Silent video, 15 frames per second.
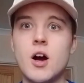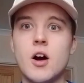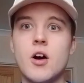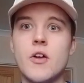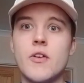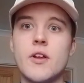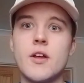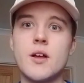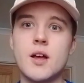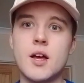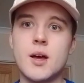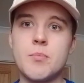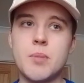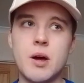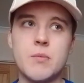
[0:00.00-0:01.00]
on
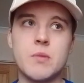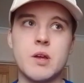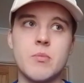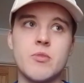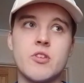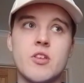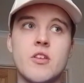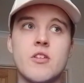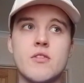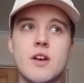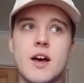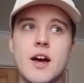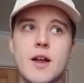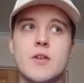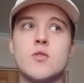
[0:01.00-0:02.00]
Birmingham City's
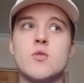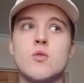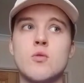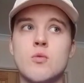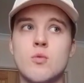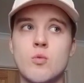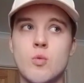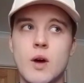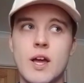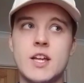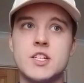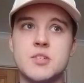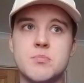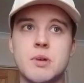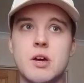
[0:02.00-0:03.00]
annual
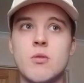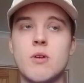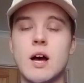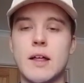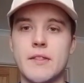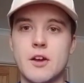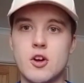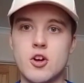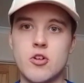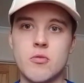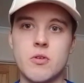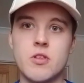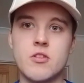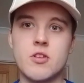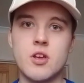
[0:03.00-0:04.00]
wage bill and the
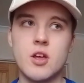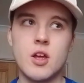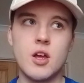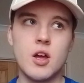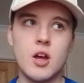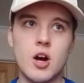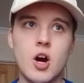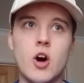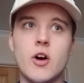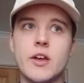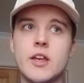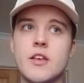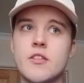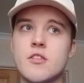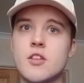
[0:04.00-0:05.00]
current
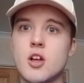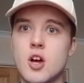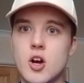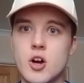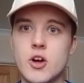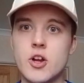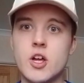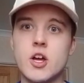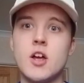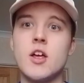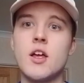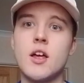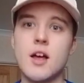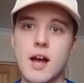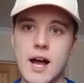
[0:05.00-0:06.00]
highest earner
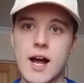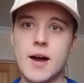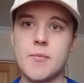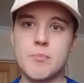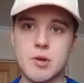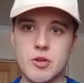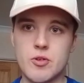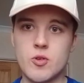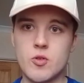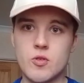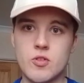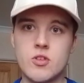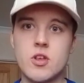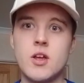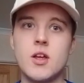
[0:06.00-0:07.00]
at
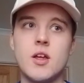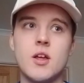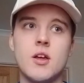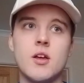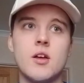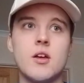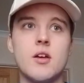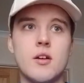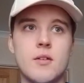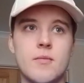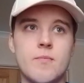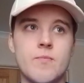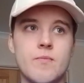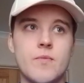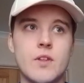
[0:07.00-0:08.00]
Blues
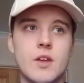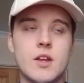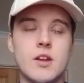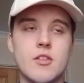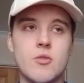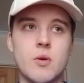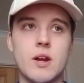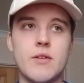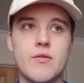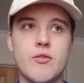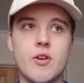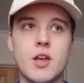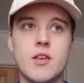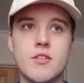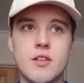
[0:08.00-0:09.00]
in the
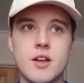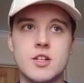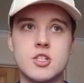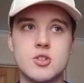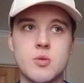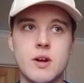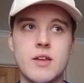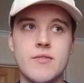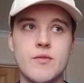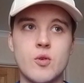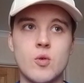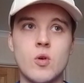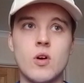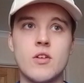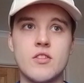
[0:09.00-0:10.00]

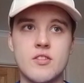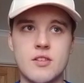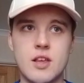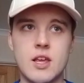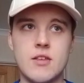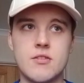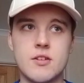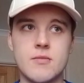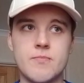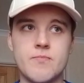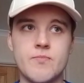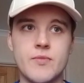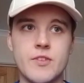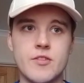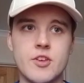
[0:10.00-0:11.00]
23/24 season.
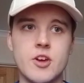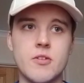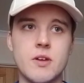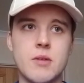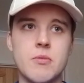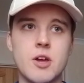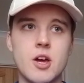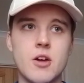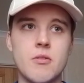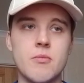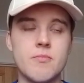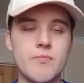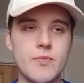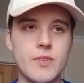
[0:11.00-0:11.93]
So here we go.